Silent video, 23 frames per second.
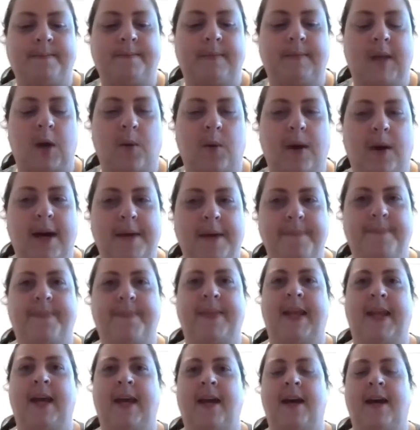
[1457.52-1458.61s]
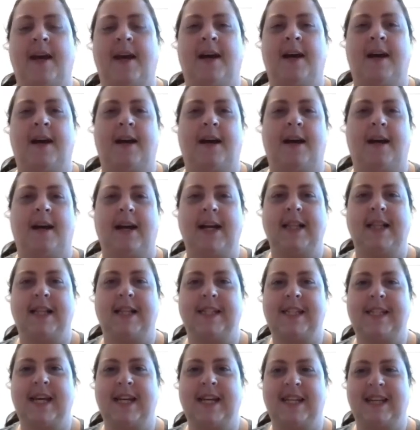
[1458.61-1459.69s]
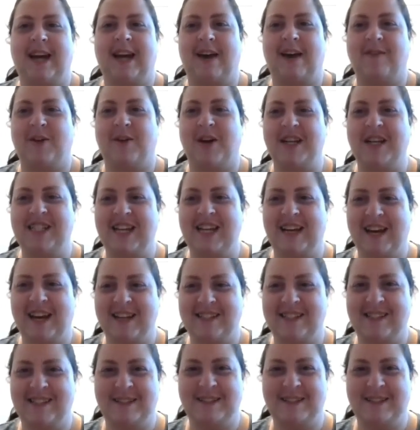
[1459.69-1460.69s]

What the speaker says: Okay. All right, that's it. Have a great day, guys.